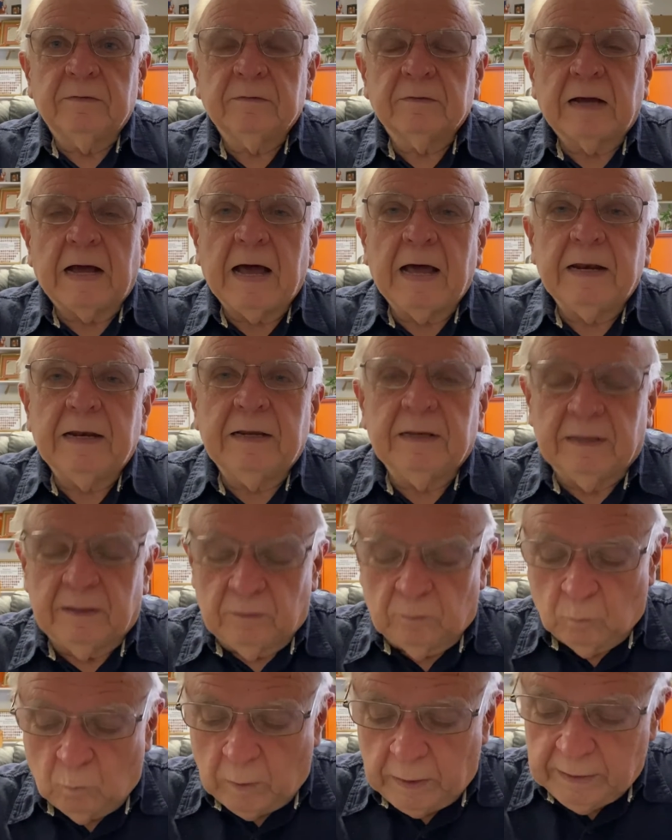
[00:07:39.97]
hiding
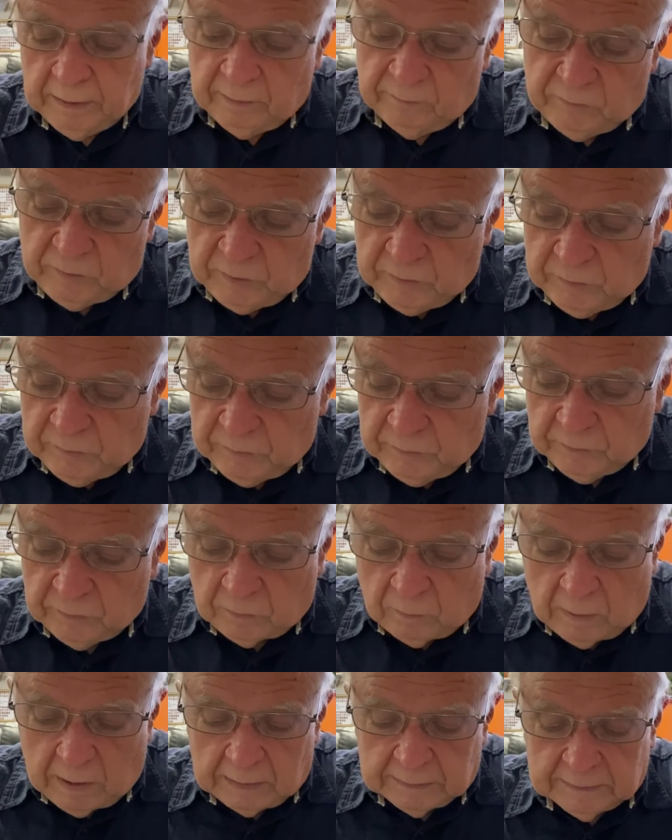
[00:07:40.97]
in the wake of Jesus
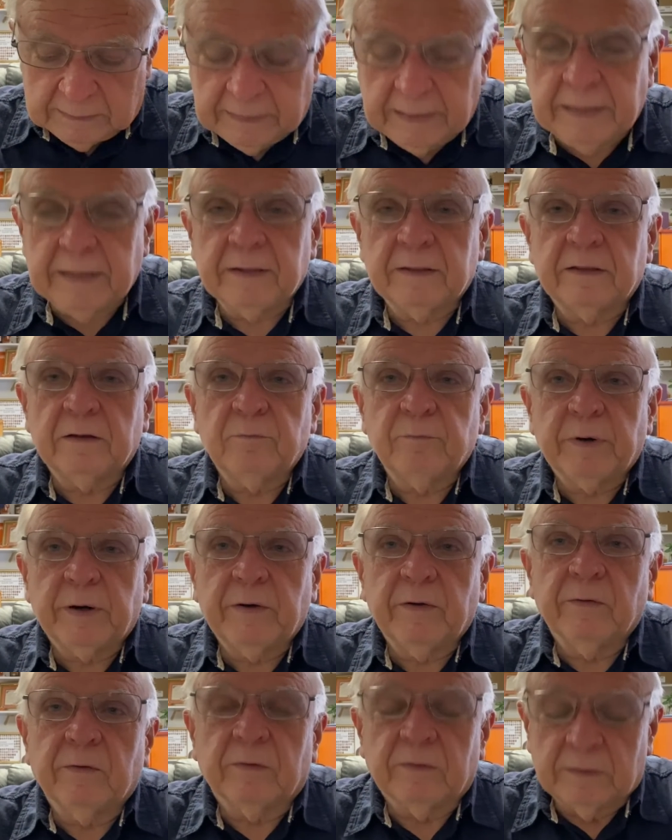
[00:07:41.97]
Christ's death and
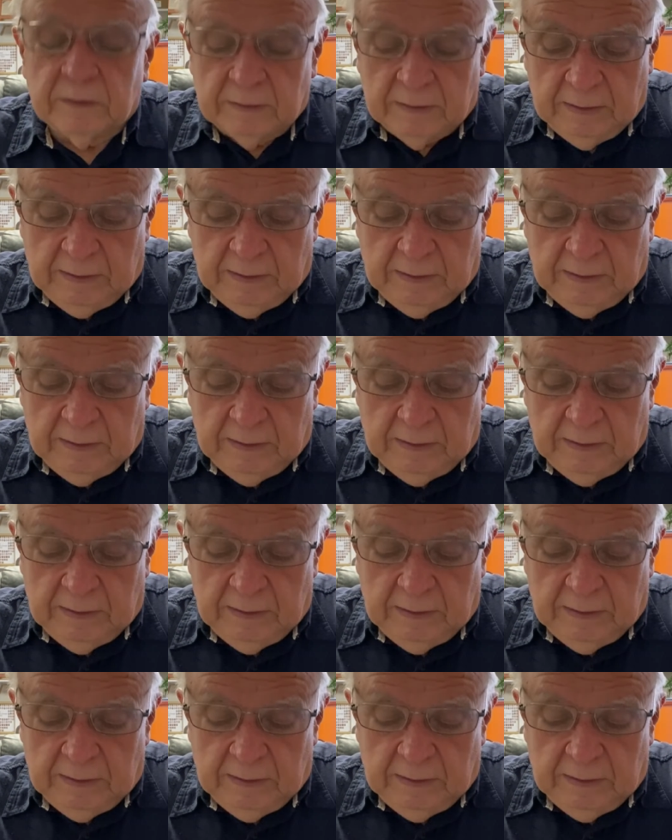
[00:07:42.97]
burial.